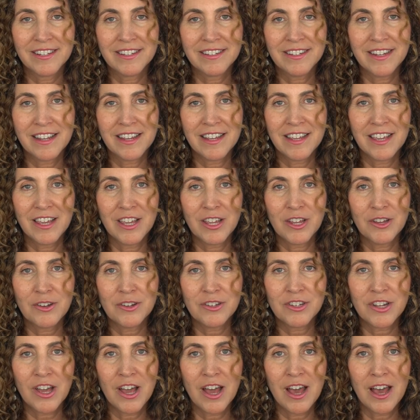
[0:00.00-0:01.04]
Taking your
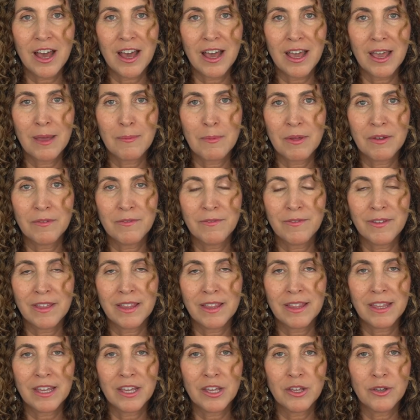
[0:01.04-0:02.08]
time and
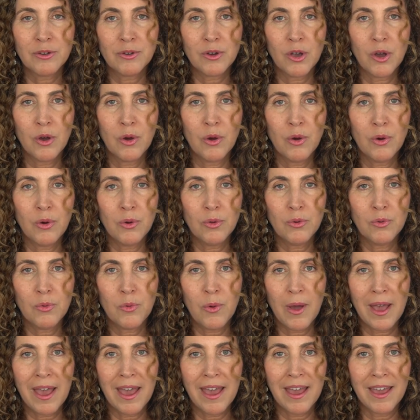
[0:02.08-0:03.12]
feeling your own
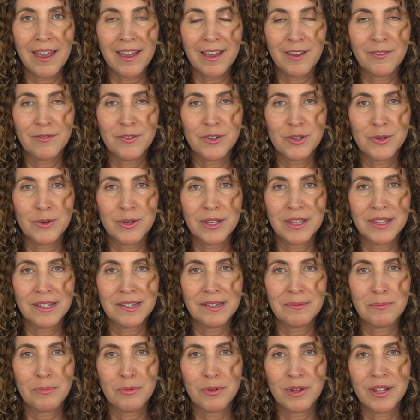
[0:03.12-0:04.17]
way of doing
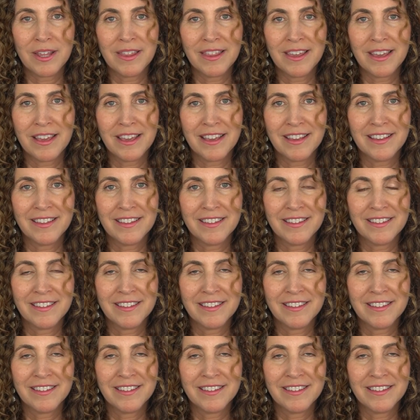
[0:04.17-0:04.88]
this breathing.